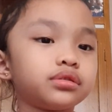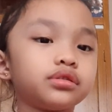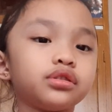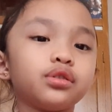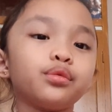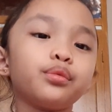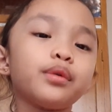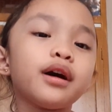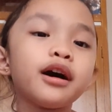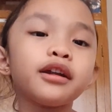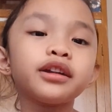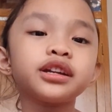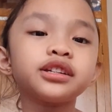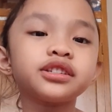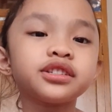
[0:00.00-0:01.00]
The
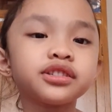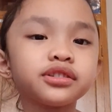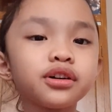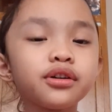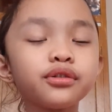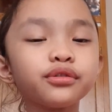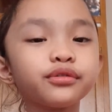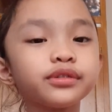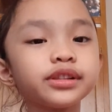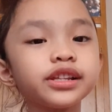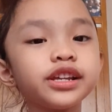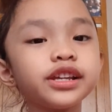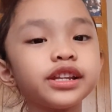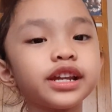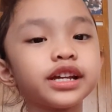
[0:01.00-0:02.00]
water is so
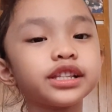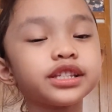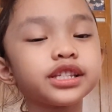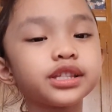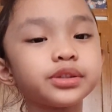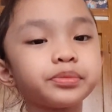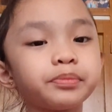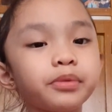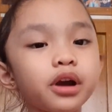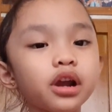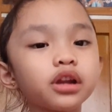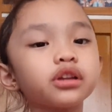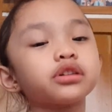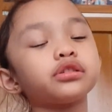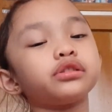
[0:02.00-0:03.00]
clean and
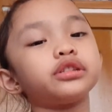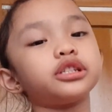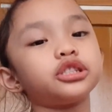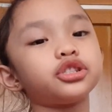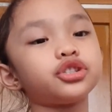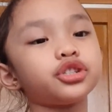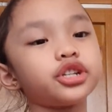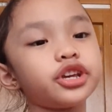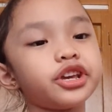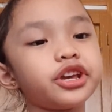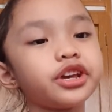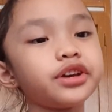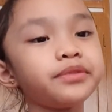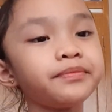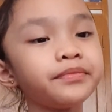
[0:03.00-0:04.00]
sparkly,
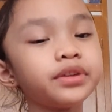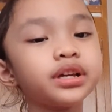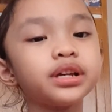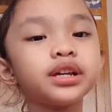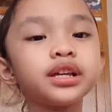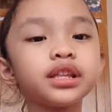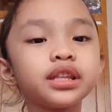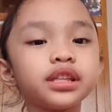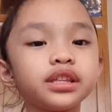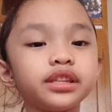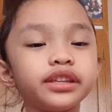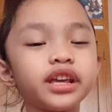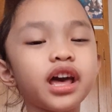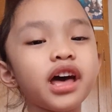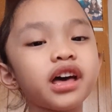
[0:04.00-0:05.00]
tree.
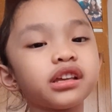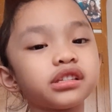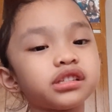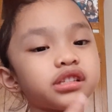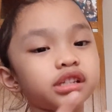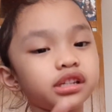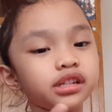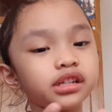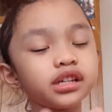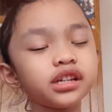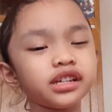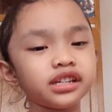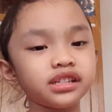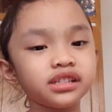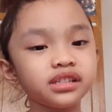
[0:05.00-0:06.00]
Yes, it
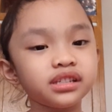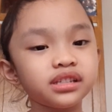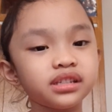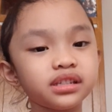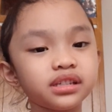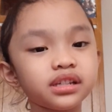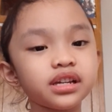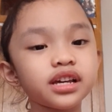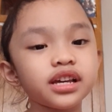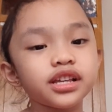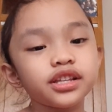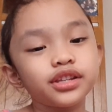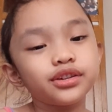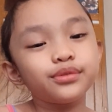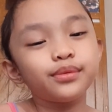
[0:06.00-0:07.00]
is.
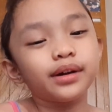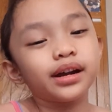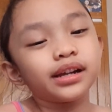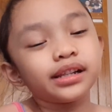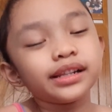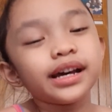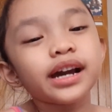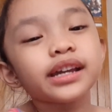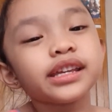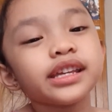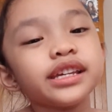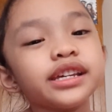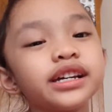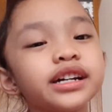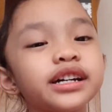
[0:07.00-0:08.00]
You are
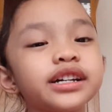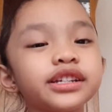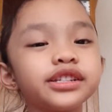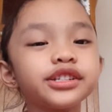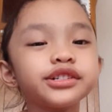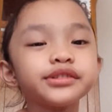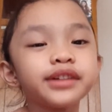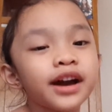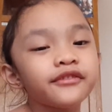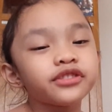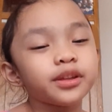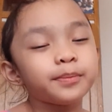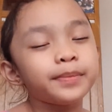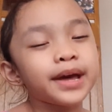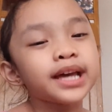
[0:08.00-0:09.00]
lucky. You
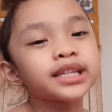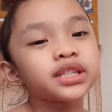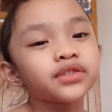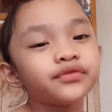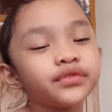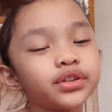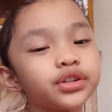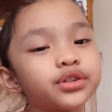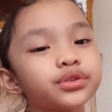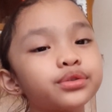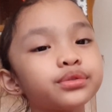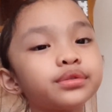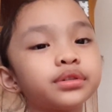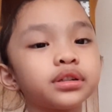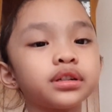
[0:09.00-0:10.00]
have the best
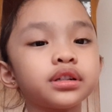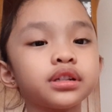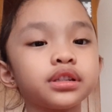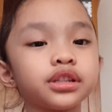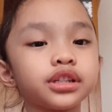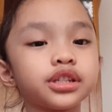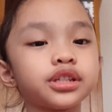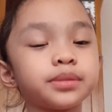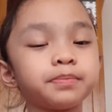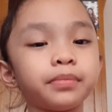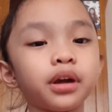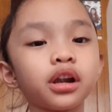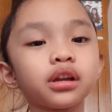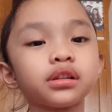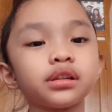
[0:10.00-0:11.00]
view. The
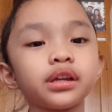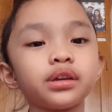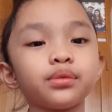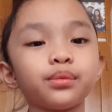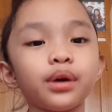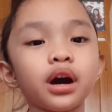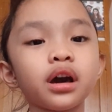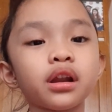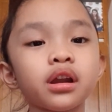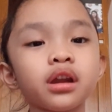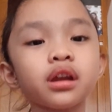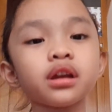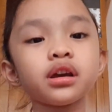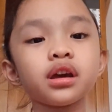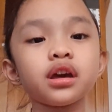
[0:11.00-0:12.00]
sparkling
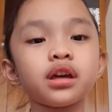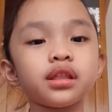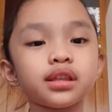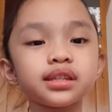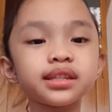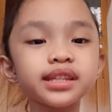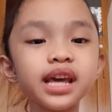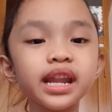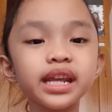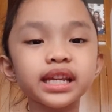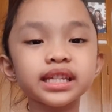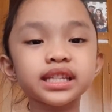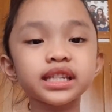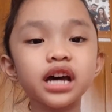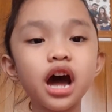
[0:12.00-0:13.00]
water, the
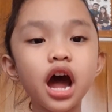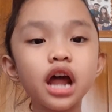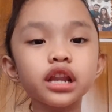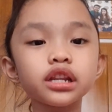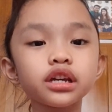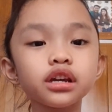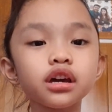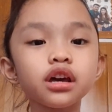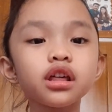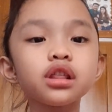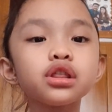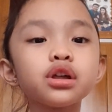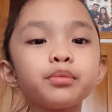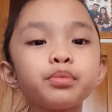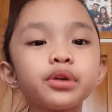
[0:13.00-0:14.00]
setting sun,
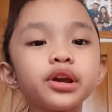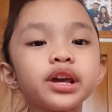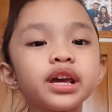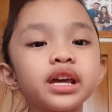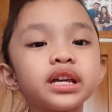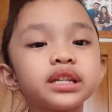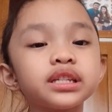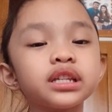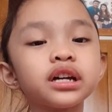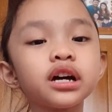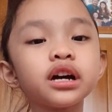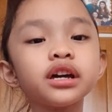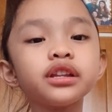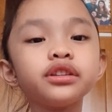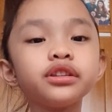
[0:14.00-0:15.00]
the breeze.
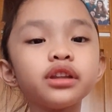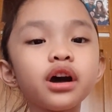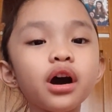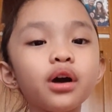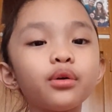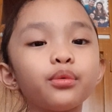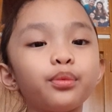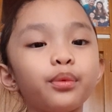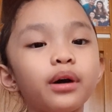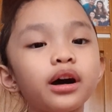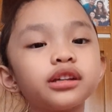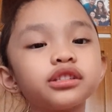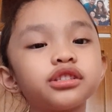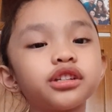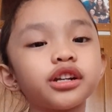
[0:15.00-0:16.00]
No
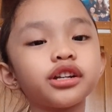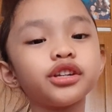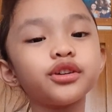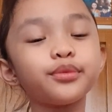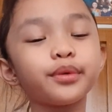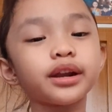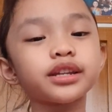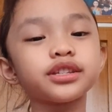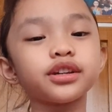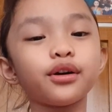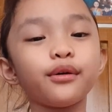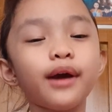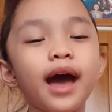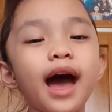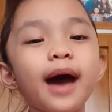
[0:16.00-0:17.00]
wonder you are
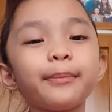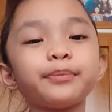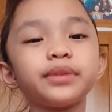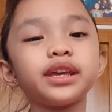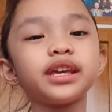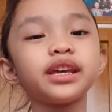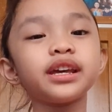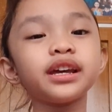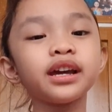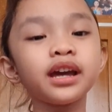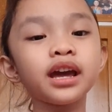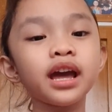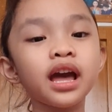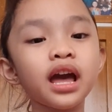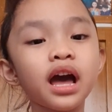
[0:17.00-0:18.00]
so happy.
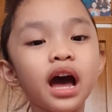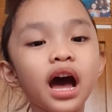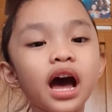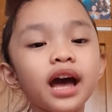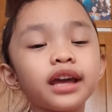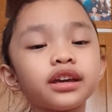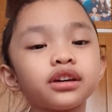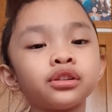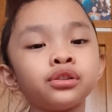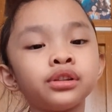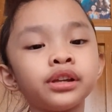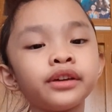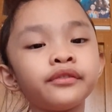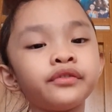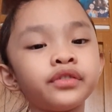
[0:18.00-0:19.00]
I could
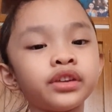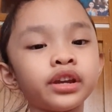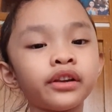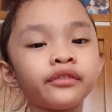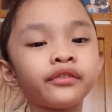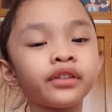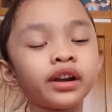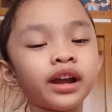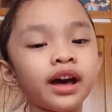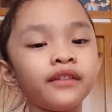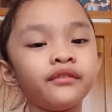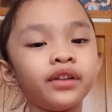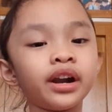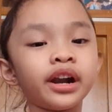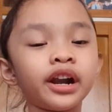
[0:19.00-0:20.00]
live here
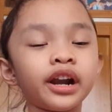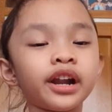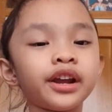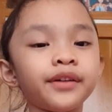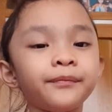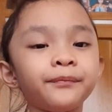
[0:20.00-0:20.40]
forever.